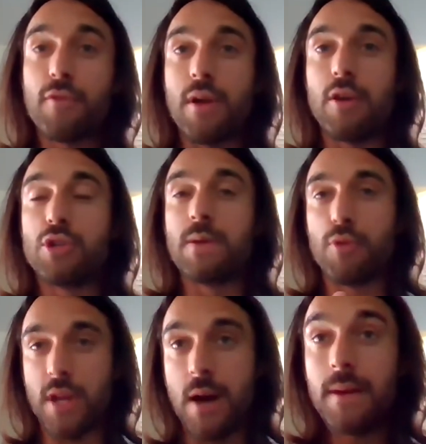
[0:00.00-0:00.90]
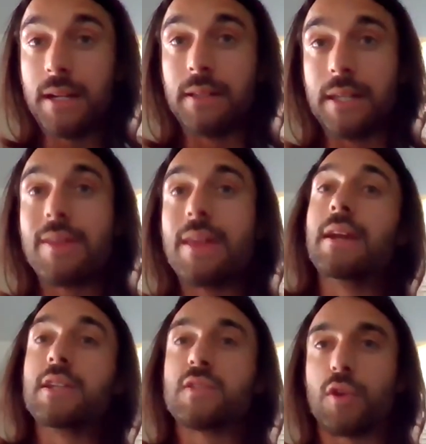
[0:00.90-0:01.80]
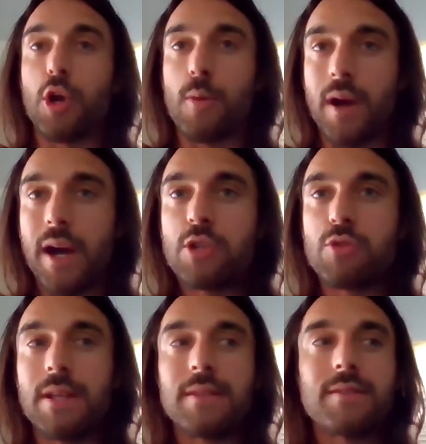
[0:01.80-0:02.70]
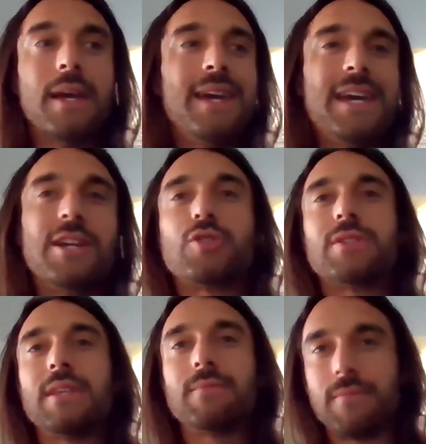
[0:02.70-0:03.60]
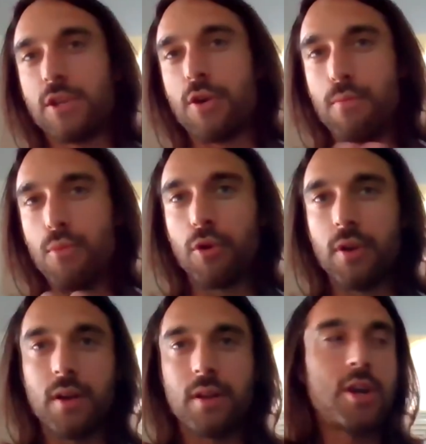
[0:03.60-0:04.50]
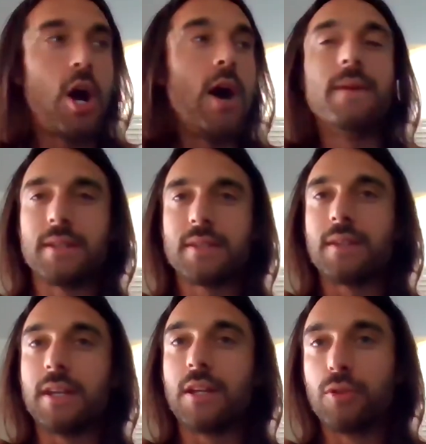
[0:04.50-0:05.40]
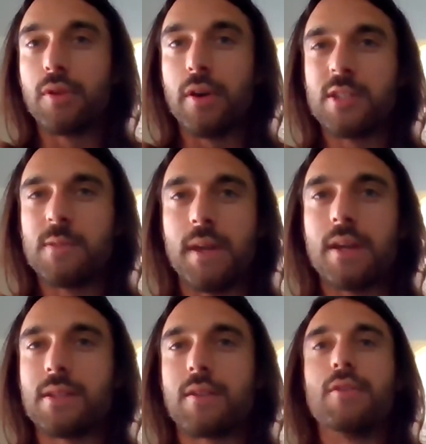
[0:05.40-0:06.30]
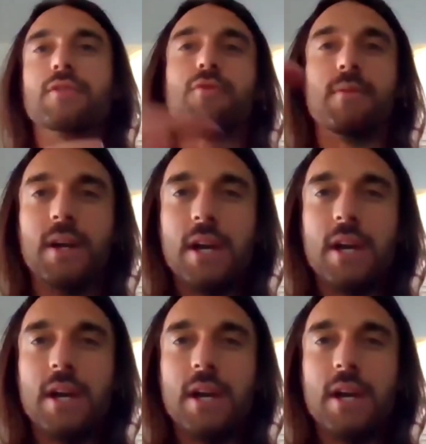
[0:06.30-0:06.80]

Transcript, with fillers: for energy predominantly than it is for carbohydrates. It's just, you know, more common to study glucose because it goes from